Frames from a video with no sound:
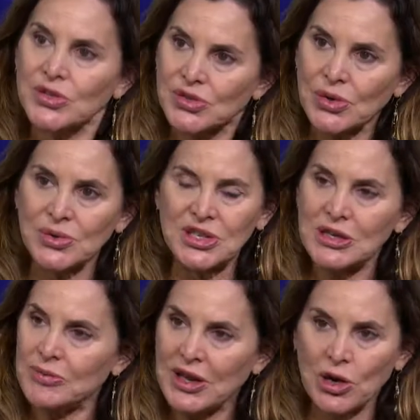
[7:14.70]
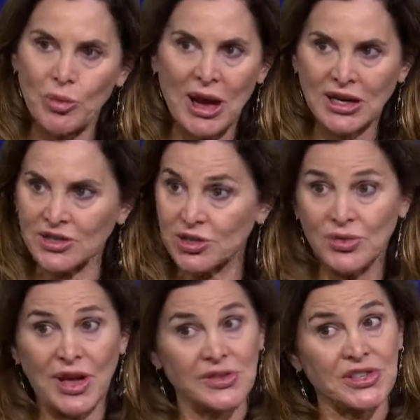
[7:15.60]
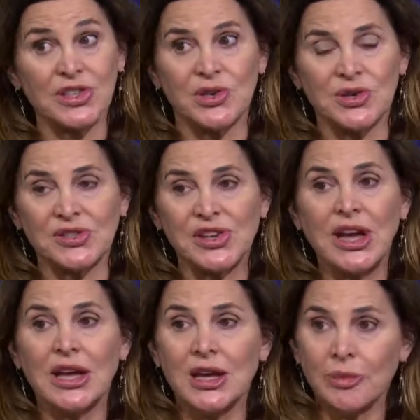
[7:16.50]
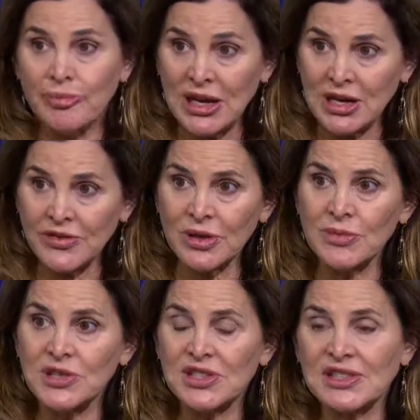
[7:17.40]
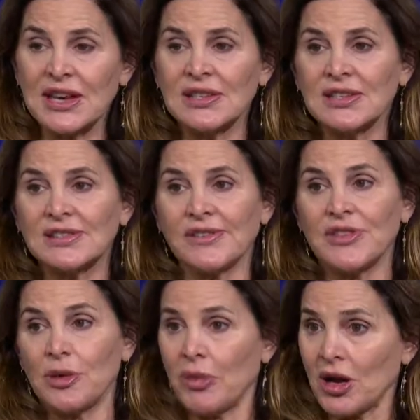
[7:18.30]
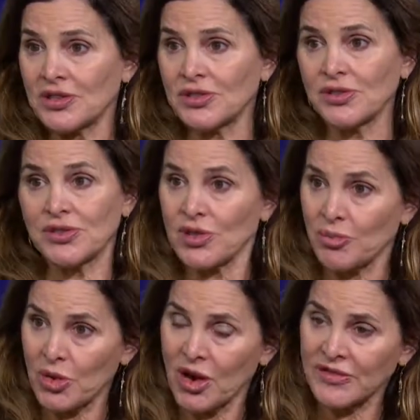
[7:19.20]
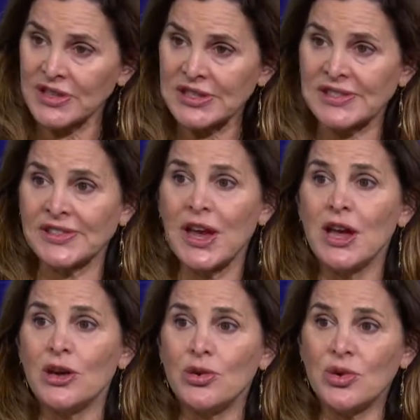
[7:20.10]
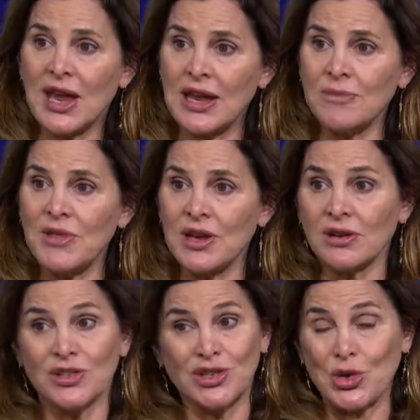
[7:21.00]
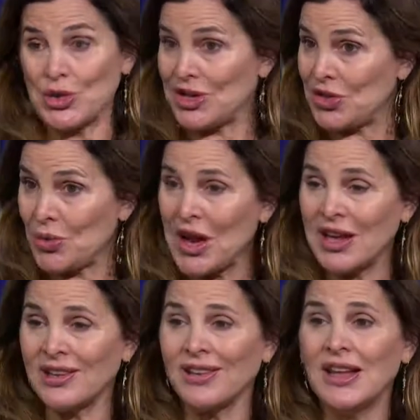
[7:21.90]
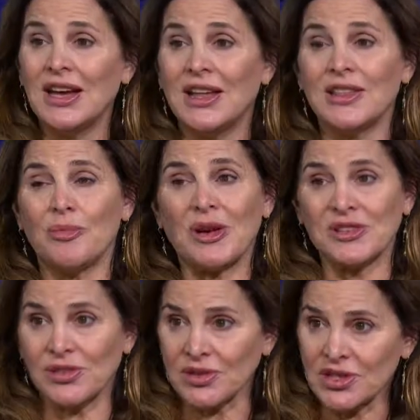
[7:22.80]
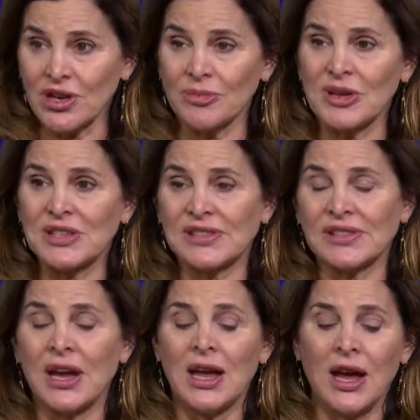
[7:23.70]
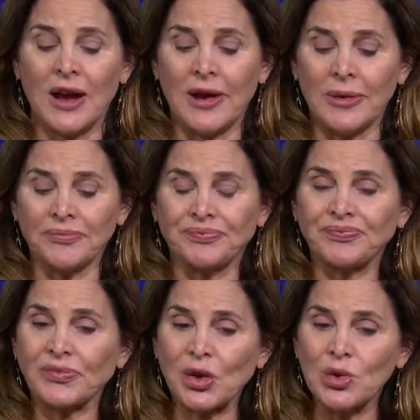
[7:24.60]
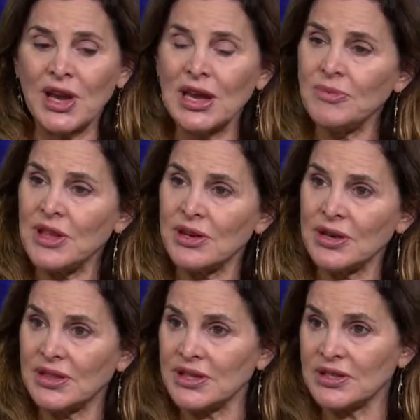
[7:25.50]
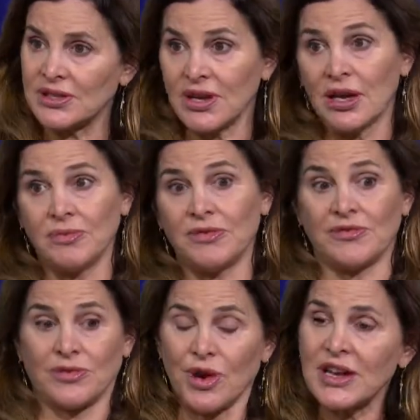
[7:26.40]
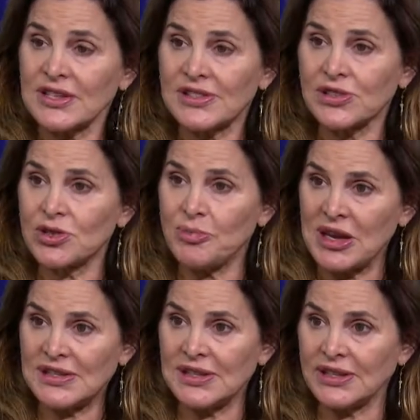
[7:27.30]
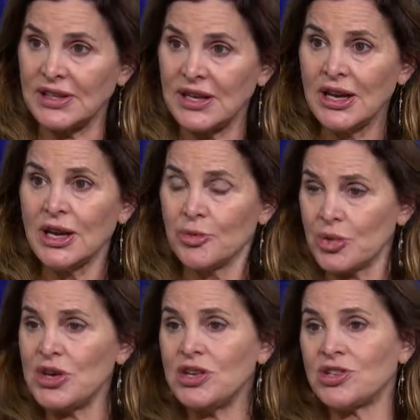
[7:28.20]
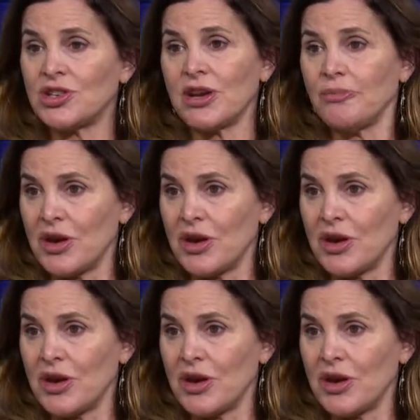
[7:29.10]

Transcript: so deep. They go back 2,000 years. Many of them are descendants of the apostles or the prophets who came there, Jonah and the whale, the apostle Thomas, who came there at the time of Christ to basically preach and